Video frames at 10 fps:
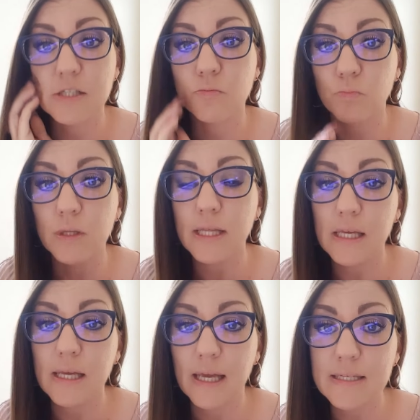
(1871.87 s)
It
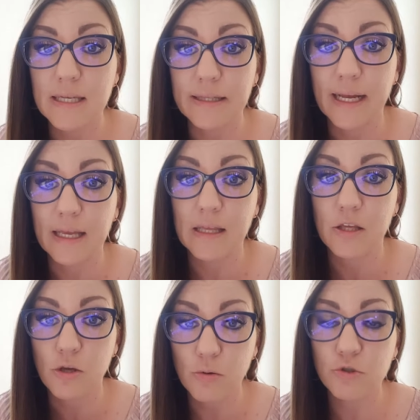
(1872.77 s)
really isn't. Like,
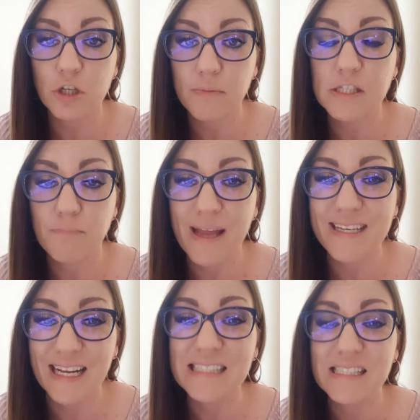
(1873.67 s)
you should be
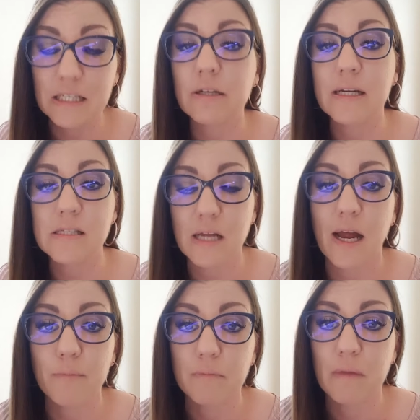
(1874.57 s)
spending serious
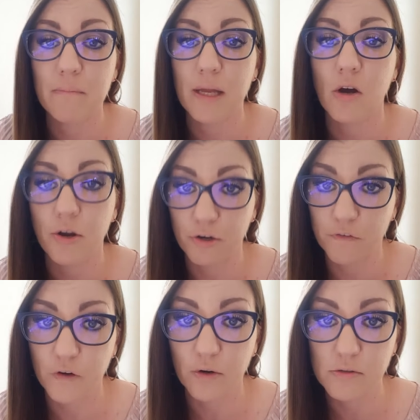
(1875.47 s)
time commitment on your
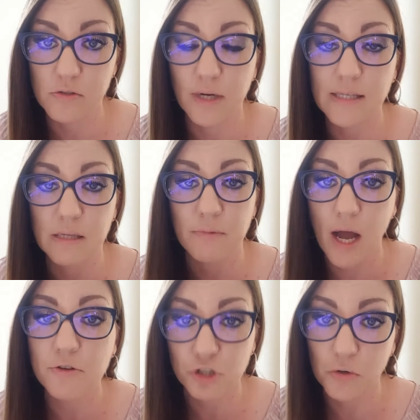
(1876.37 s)
photos, you guys. I'm
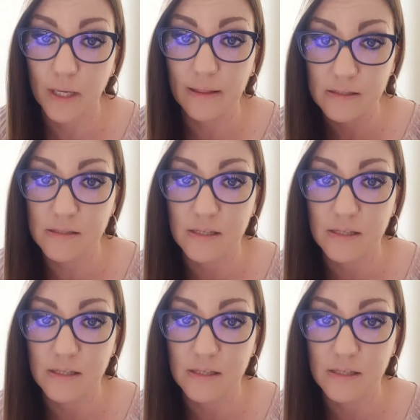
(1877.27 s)
not joking.